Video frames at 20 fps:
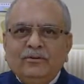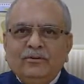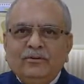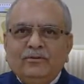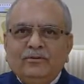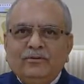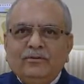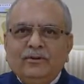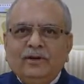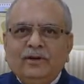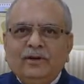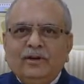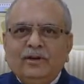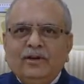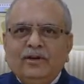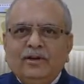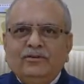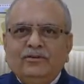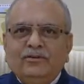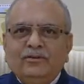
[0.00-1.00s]
to realize
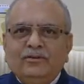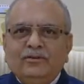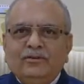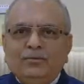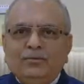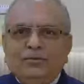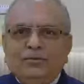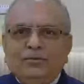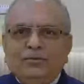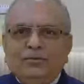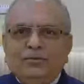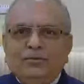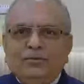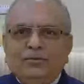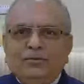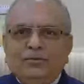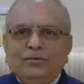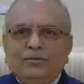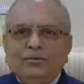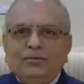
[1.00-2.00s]
into
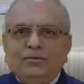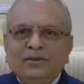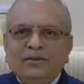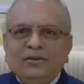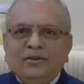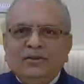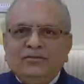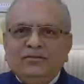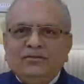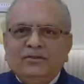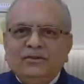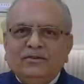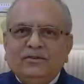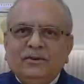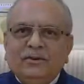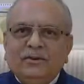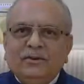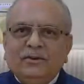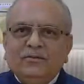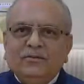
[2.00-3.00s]
complete plants and
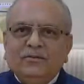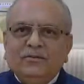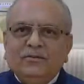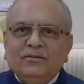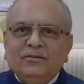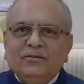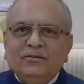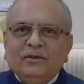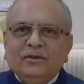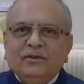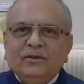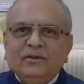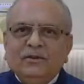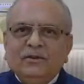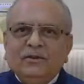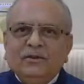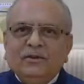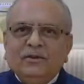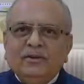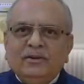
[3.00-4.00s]
systems
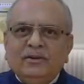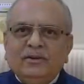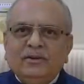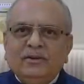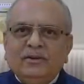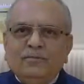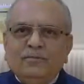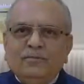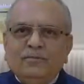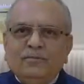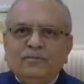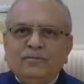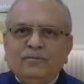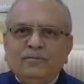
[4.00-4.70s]
started what